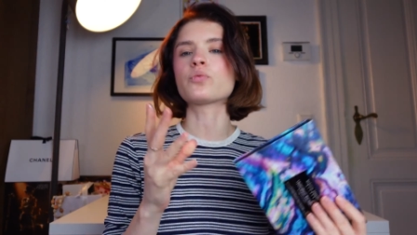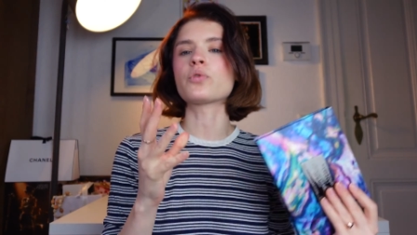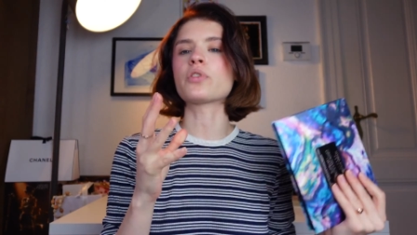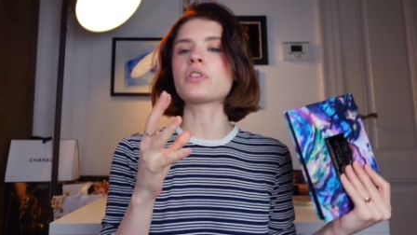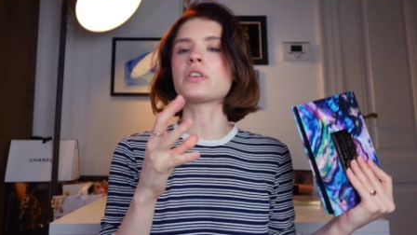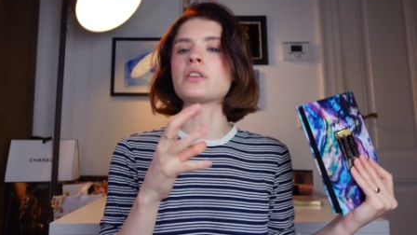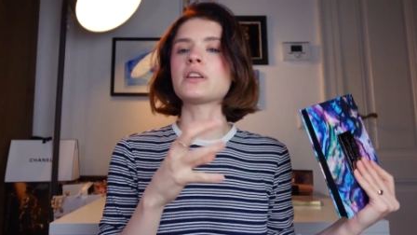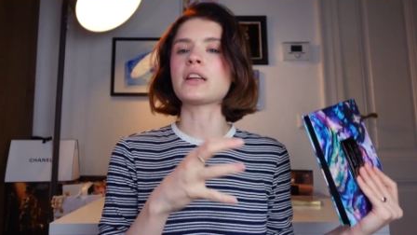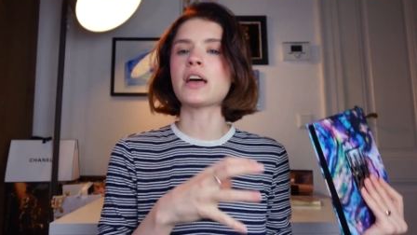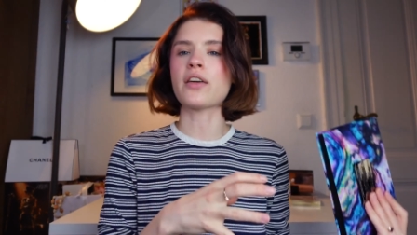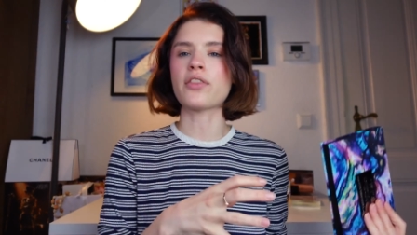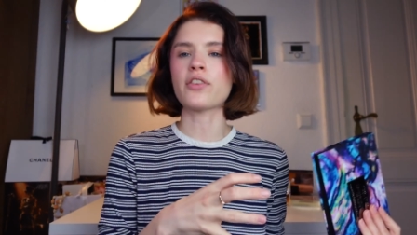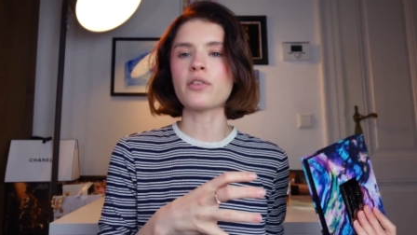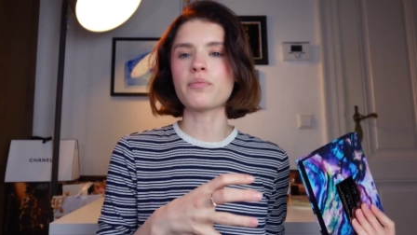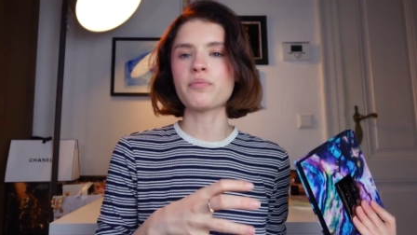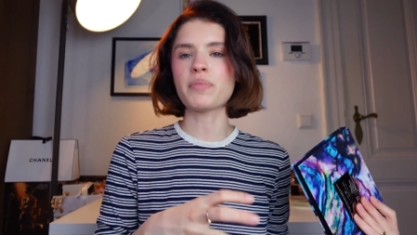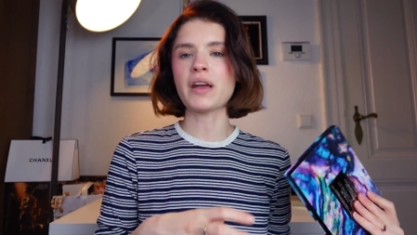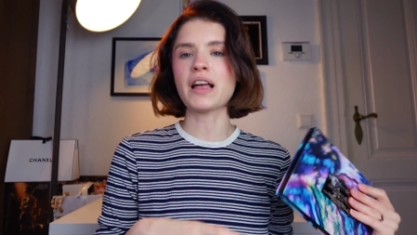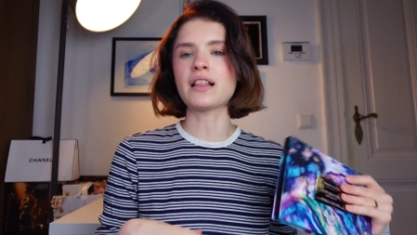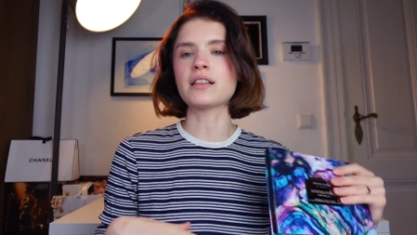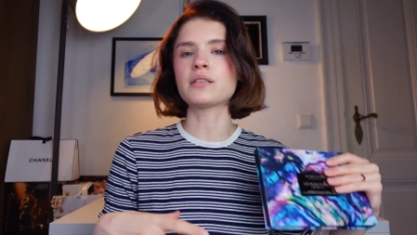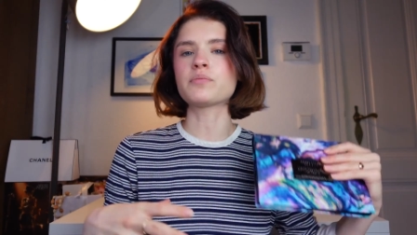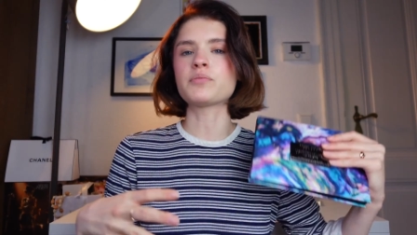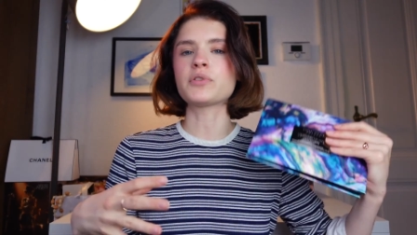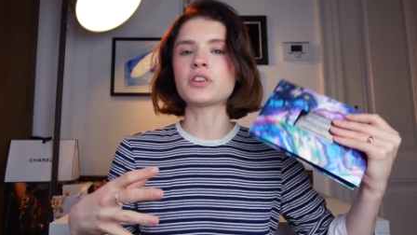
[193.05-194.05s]
with another
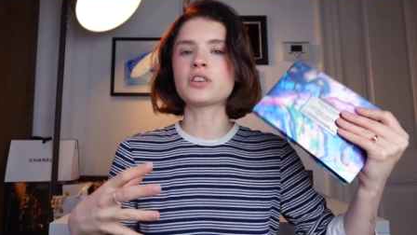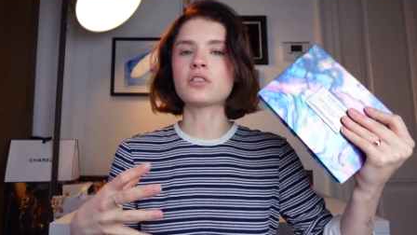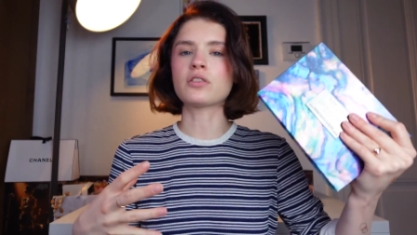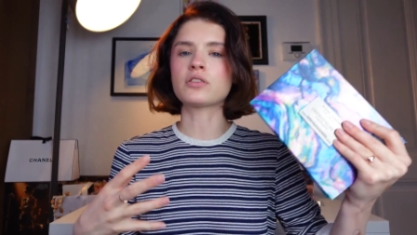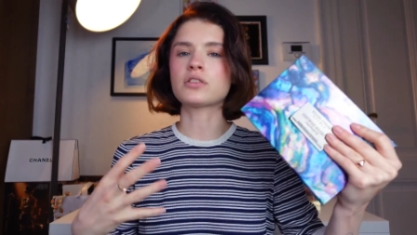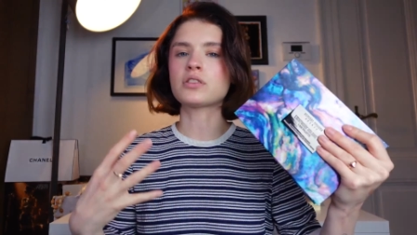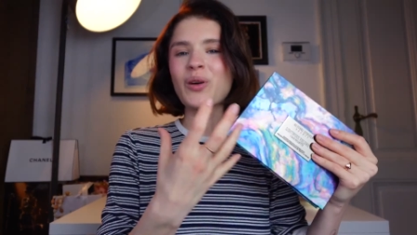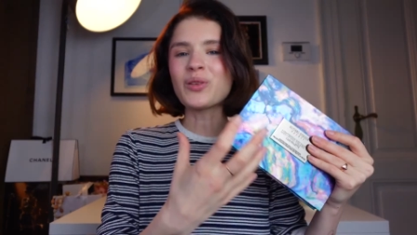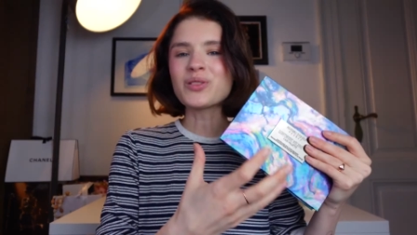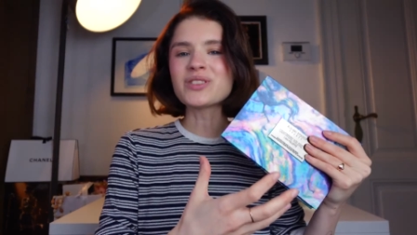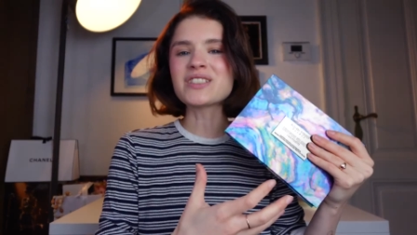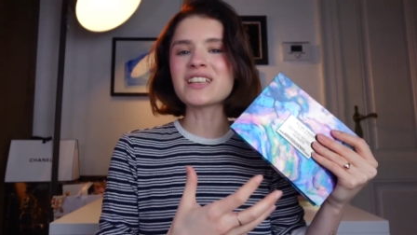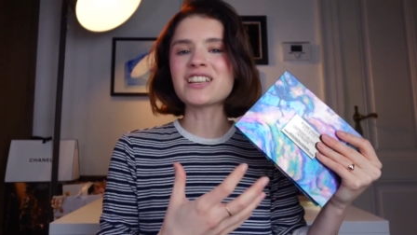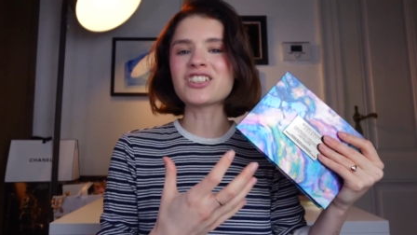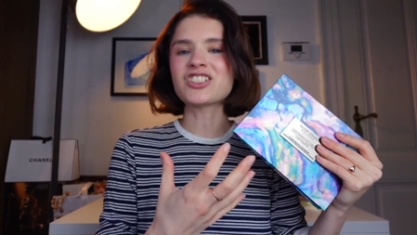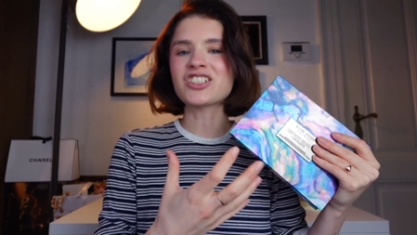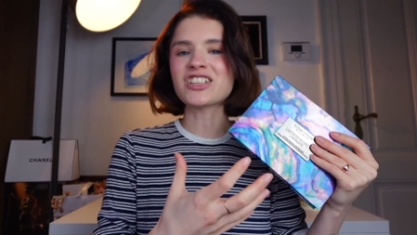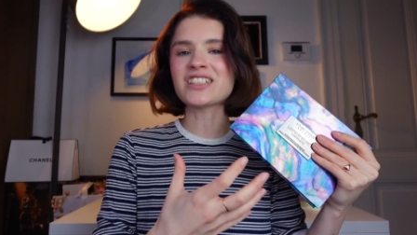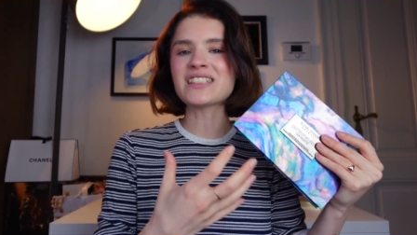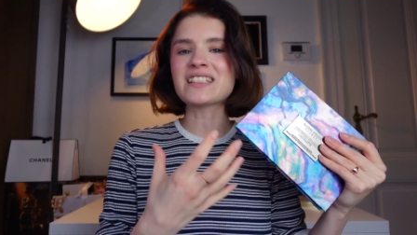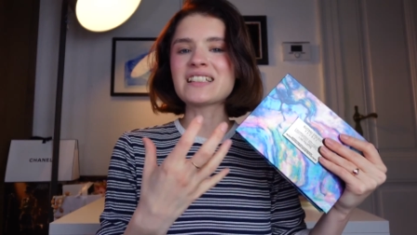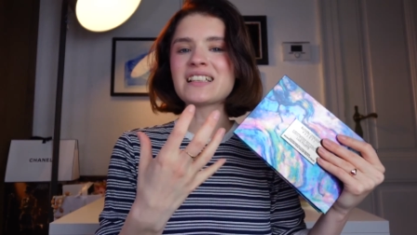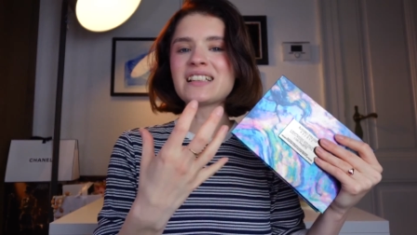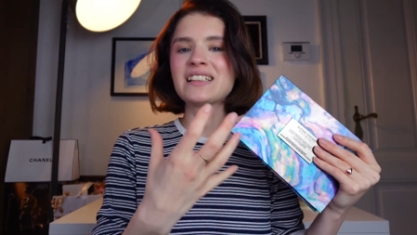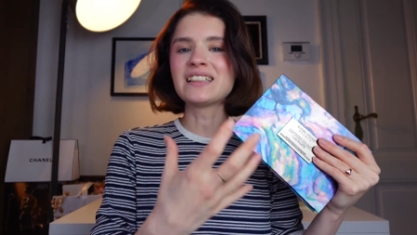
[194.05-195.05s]
palette because those are
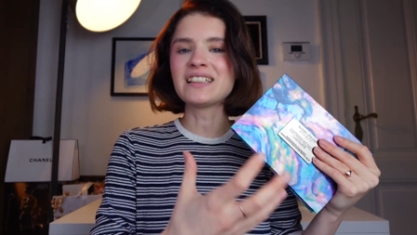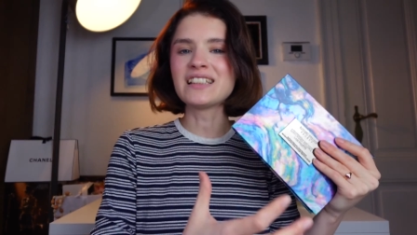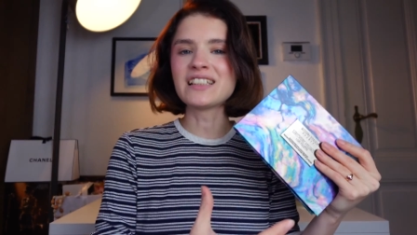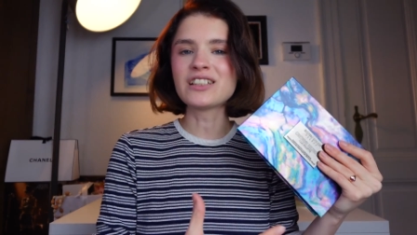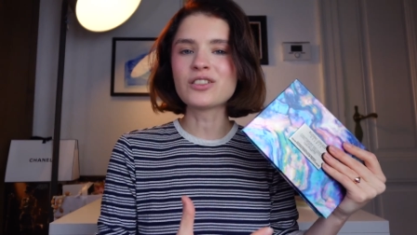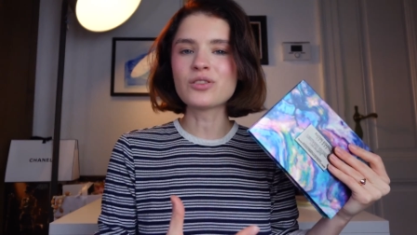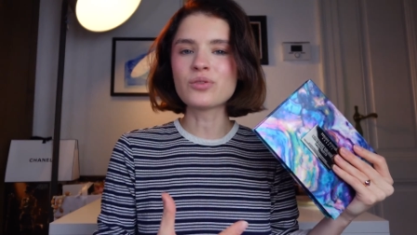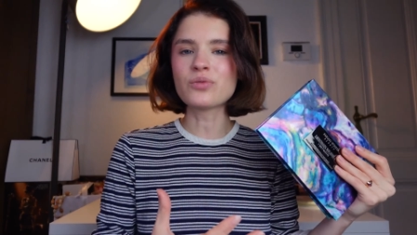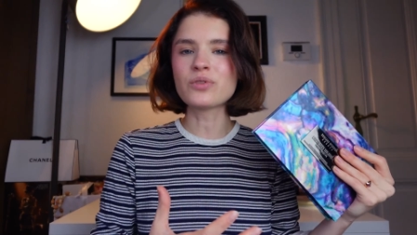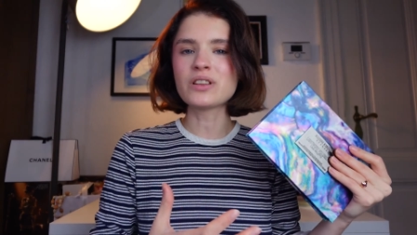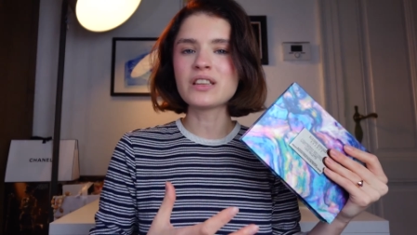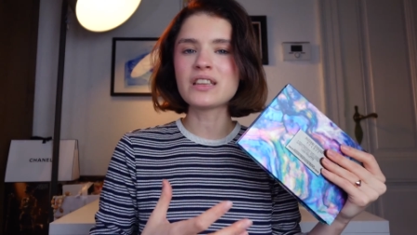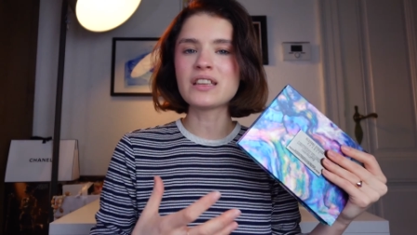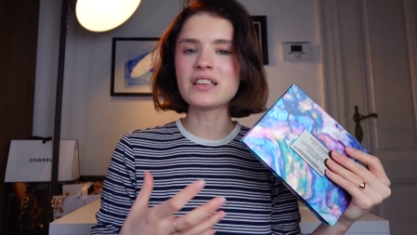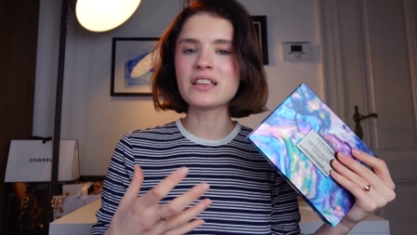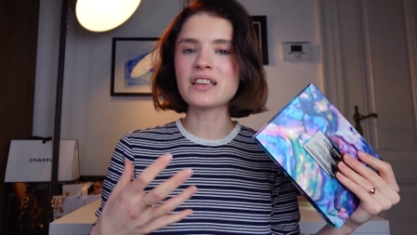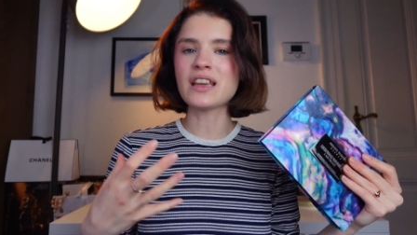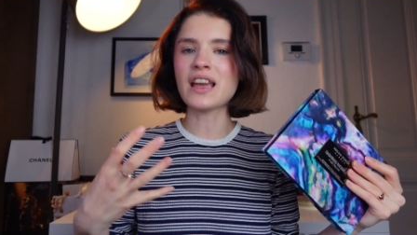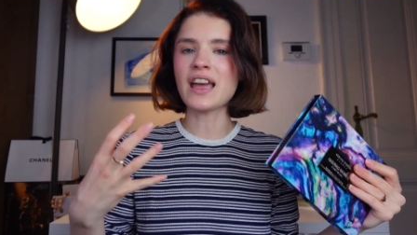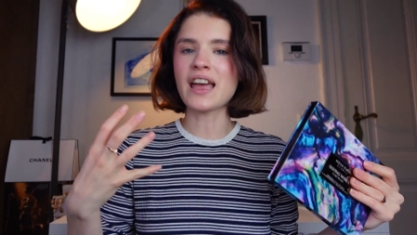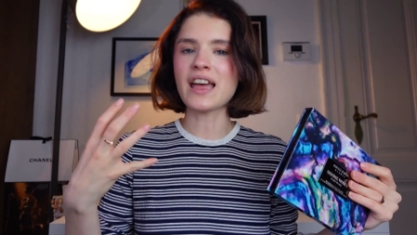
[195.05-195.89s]
just glittery